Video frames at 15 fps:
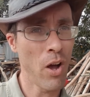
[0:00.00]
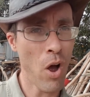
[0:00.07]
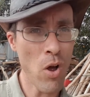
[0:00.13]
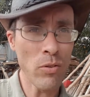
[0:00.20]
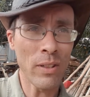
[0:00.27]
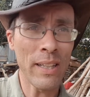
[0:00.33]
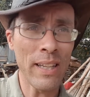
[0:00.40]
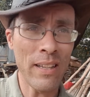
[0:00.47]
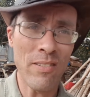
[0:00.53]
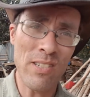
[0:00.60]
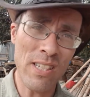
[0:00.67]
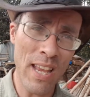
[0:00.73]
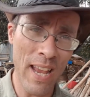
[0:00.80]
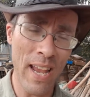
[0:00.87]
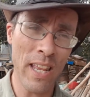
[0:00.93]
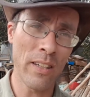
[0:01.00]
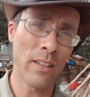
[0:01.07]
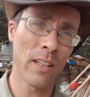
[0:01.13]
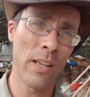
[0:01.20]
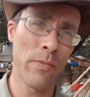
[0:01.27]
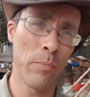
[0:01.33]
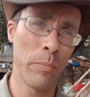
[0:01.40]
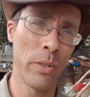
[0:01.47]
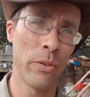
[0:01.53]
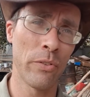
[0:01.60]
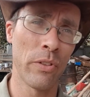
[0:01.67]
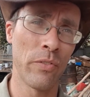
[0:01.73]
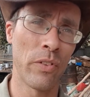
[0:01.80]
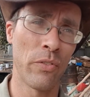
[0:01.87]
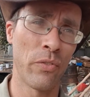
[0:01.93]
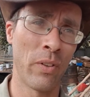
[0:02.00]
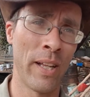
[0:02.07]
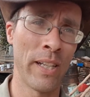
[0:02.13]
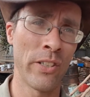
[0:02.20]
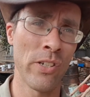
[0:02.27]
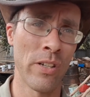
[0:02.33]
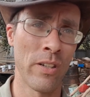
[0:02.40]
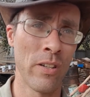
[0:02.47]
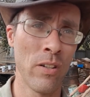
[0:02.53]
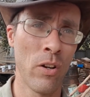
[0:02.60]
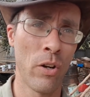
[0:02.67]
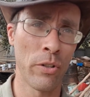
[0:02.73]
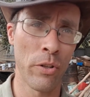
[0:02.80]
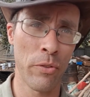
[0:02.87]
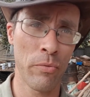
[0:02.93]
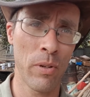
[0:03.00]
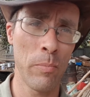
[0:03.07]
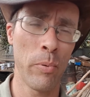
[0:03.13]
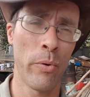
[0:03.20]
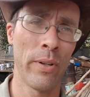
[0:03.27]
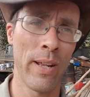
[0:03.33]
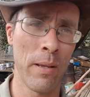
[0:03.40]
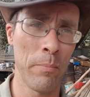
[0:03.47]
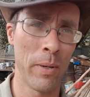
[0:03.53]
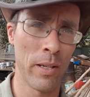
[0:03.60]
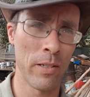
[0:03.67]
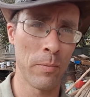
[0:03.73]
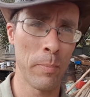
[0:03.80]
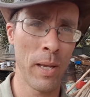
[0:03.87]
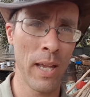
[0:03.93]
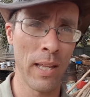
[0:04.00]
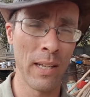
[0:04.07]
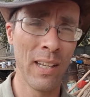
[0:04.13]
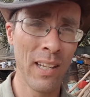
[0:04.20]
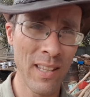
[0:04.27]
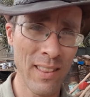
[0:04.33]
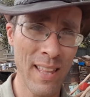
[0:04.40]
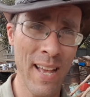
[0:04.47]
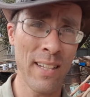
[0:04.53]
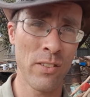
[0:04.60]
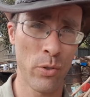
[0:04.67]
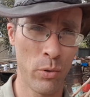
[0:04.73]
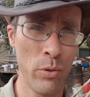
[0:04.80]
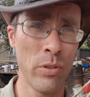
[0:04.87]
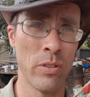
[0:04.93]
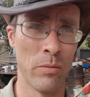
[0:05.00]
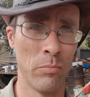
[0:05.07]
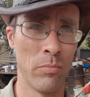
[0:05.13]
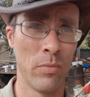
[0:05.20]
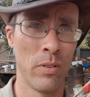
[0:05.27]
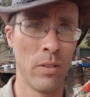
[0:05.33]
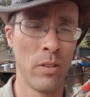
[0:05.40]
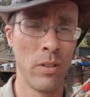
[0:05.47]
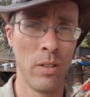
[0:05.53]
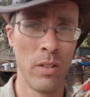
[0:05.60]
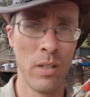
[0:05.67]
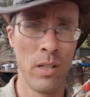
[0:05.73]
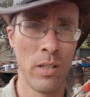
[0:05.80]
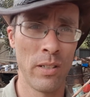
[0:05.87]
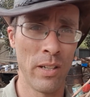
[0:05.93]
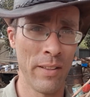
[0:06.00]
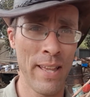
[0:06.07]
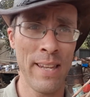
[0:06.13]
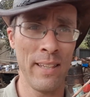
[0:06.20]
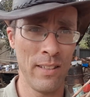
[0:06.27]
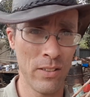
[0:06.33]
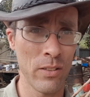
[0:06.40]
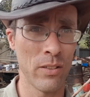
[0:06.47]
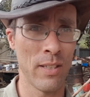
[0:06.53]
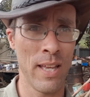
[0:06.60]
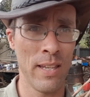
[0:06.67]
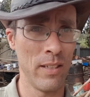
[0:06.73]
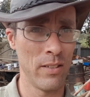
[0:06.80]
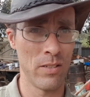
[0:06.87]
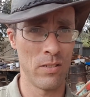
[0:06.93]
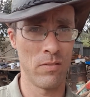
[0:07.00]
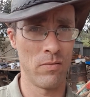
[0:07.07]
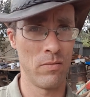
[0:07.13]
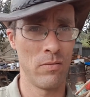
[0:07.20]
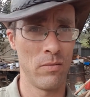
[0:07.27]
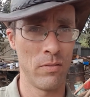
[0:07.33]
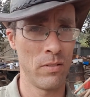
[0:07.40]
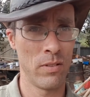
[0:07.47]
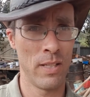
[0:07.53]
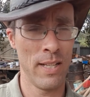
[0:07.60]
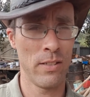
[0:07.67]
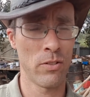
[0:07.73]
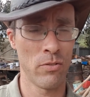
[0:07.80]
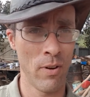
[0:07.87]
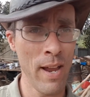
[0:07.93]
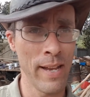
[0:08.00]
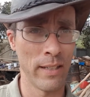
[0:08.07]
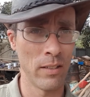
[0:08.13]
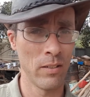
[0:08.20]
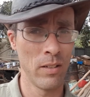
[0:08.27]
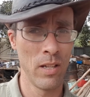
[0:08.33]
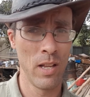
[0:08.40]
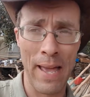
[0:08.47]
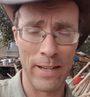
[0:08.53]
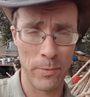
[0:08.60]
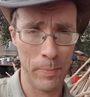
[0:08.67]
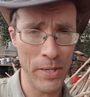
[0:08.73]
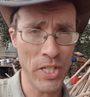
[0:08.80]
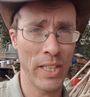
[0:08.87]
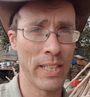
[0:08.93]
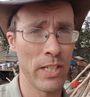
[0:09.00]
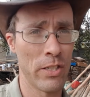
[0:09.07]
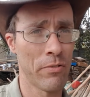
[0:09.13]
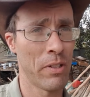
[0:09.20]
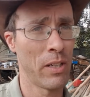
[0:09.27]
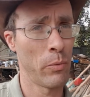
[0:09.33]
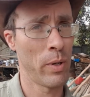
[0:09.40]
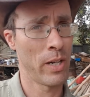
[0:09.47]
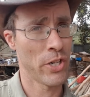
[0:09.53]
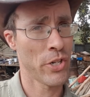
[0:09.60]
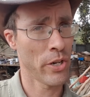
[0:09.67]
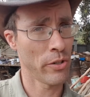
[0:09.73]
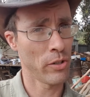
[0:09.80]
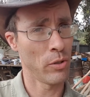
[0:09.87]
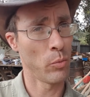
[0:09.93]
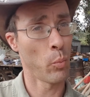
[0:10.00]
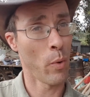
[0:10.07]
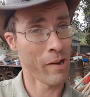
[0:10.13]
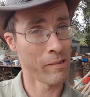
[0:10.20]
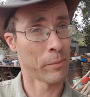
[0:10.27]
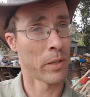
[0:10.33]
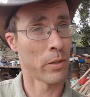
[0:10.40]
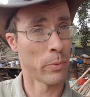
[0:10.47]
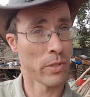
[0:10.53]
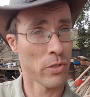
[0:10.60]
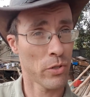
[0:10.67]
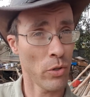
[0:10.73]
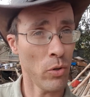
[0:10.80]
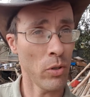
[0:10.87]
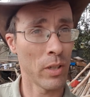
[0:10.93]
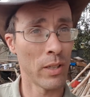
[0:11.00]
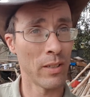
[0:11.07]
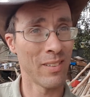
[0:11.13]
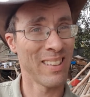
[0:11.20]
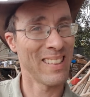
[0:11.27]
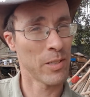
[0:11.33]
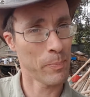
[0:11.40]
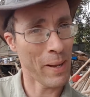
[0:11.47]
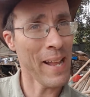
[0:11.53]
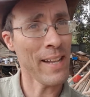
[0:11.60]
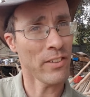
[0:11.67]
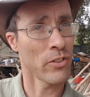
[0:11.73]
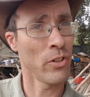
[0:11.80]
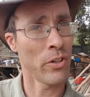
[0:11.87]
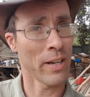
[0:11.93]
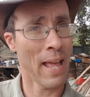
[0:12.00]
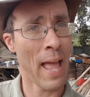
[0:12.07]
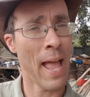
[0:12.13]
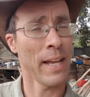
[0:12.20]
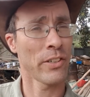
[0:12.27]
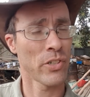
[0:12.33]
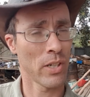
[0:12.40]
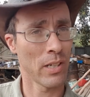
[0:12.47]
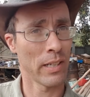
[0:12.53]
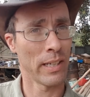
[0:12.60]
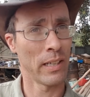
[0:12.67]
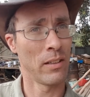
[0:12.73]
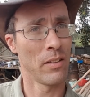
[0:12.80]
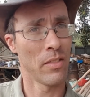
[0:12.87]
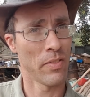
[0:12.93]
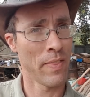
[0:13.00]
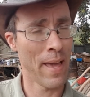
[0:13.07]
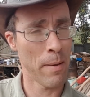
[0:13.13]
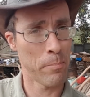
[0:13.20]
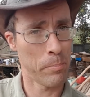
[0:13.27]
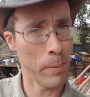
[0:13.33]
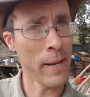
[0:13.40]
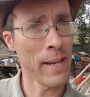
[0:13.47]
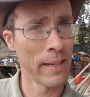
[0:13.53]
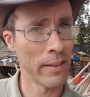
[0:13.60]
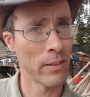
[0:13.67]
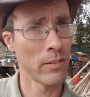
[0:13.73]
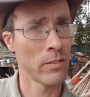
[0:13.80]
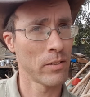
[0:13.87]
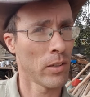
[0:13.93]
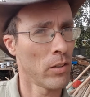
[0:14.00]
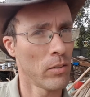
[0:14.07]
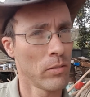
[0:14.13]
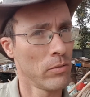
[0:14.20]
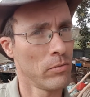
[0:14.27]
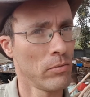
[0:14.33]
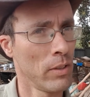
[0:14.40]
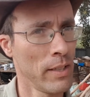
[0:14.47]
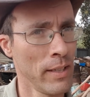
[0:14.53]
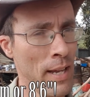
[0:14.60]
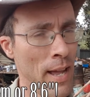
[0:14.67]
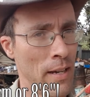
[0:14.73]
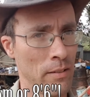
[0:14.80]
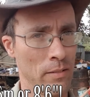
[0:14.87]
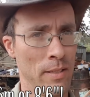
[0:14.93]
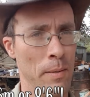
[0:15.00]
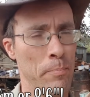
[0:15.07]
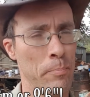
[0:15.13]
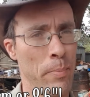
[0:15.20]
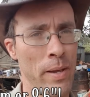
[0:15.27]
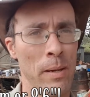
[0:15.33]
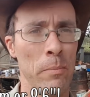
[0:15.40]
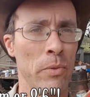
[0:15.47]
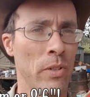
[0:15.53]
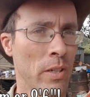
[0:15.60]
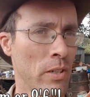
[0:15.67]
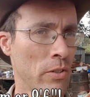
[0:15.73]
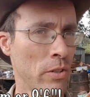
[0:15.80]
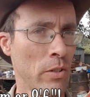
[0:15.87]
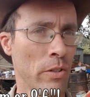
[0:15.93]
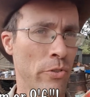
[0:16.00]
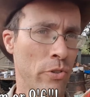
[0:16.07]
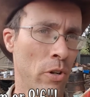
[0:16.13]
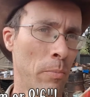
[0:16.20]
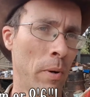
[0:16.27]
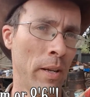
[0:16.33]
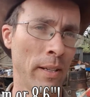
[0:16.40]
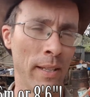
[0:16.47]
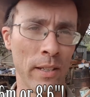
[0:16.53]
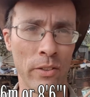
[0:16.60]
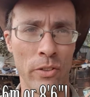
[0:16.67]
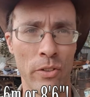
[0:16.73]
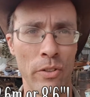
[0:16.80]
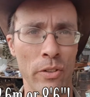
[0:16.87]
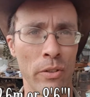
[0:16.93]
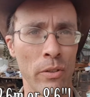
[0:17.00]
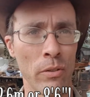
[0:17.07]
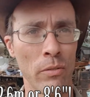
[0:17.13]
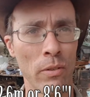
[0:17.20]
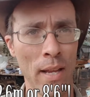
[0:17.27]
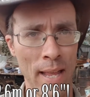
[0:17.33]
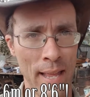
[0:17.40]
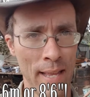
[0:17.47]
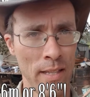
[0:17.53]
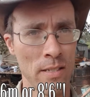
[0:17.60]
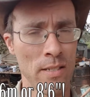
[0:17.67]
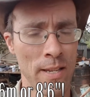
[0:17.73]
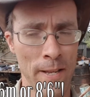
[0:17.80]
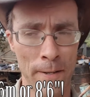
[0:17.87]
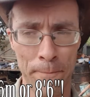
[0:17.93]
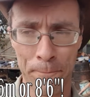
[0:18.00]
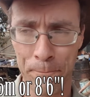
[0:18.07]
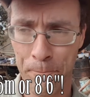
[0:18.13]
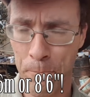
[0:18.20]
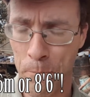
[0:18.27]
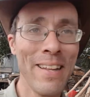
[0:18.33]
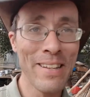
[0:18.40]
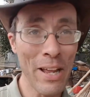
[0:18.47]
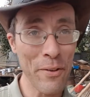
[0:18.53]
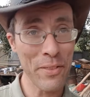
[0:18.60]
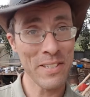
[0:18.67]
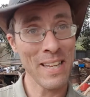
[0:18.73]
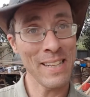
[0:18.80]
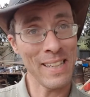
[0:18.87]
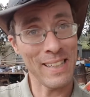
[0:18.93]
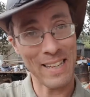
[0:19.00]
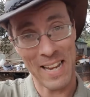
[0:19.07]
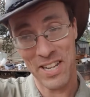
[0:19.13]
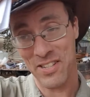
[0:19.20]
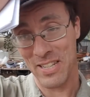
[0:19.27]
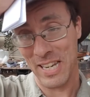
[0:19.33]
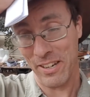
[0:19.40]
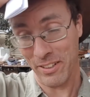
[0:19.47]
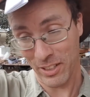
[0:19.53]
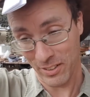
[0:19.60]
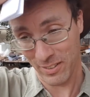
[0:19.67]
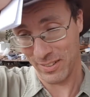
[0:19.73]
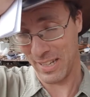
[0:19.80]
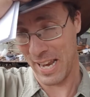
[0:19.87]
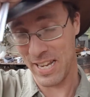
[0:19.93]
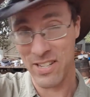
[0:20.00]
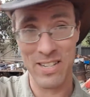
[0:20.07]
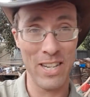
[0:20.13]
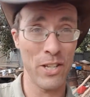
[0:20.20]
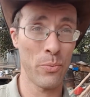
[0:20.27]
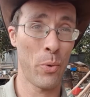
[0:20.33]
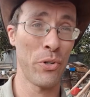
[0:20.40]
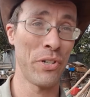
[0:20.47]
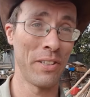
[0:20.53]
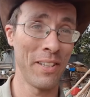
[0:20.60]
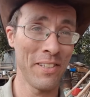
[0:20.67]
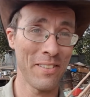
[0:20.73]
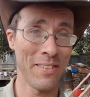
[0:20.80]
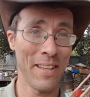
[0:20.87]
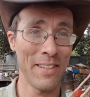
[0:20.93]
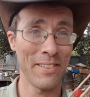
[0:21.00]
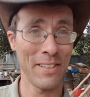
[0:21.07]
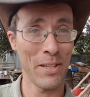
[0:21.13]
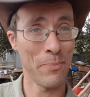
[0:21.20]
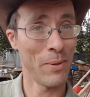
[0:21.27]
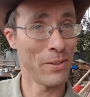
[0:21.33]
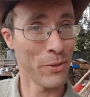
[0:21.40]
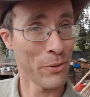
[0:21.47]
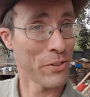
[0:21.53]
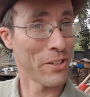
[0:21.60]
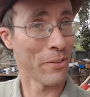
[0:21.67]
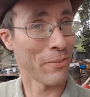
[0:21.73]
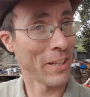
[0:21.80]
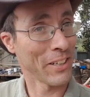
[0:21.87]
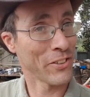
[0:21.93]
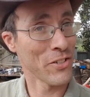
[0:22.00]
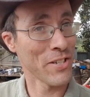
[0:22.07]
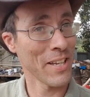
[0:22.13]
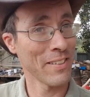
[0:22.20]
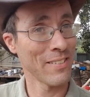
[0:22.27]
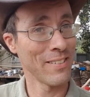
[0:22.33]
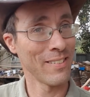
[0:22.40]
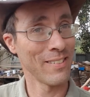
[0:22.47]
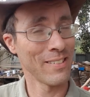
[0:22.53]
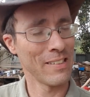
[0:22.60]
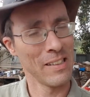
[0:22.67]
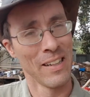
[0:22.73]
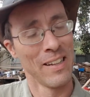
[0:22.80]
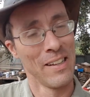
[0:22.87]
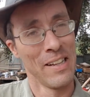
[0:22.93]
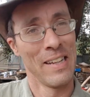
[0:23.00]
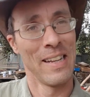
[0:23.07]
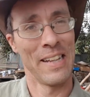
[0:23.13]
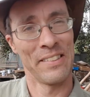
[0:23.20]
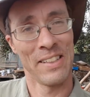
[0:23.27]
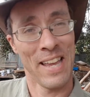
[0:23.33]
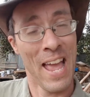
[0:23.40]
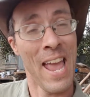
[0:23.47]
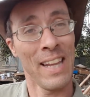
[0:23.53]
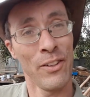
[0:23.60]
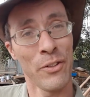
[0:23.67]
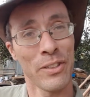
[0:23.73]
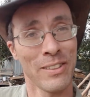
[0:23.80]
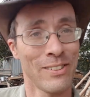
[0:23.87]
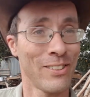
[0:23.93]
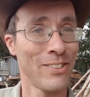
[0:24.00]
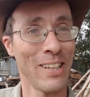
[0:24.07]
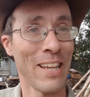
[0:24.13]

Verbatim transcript: only 10, 11 mils of deflection on a 3.8 meter span, that's awesome. You know, that is, that is, that's great. And especially considering when I show you where I'm going to install it, the span's not actually that big. So yeah, that beam's going to do the job I needed to do, hands down. Now, if there's any engineering engineers watching this and they see me do the deflection test and, and say, hey, look, it's,